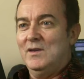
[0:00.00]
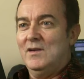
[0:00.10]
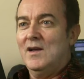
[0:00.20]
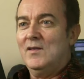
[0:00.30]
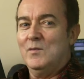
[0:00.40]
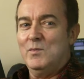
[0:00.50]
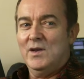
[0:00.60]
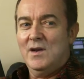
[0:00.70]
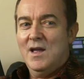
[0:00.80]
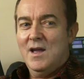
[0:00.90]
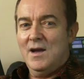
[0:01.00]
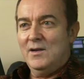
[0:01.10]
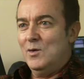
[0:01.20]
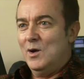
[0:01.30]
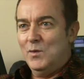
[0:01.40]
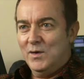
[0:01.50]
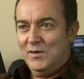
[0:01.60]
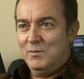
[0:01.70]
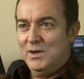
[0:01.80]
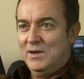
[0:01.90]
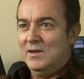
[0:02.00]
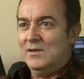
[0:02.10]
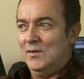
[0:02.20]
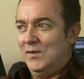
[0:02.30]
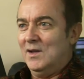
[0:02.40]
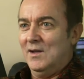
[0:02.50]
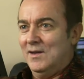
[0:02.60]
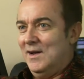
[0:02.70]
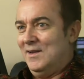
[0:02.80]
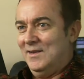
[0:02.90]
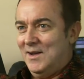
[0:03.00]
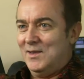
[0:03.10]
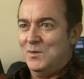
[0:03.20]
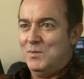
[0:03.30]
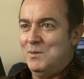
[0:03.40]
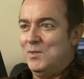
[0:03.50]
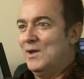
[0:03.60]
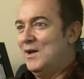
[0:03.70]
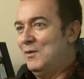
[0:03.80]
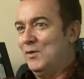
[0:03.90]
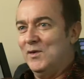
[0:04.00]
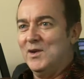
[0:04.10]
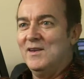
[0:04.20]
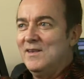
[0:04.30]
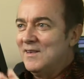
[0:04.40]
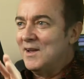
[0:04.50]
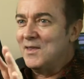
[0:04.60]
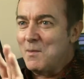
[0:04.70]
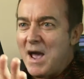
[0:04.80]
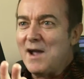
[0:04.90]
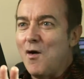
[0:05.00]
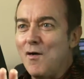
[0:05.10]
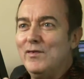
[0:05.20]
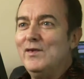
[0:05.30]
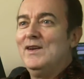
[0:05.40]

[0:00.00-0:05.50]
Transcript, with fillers: the dancer, but I knew I wanted to be the singer like like the people I was looking at the back of.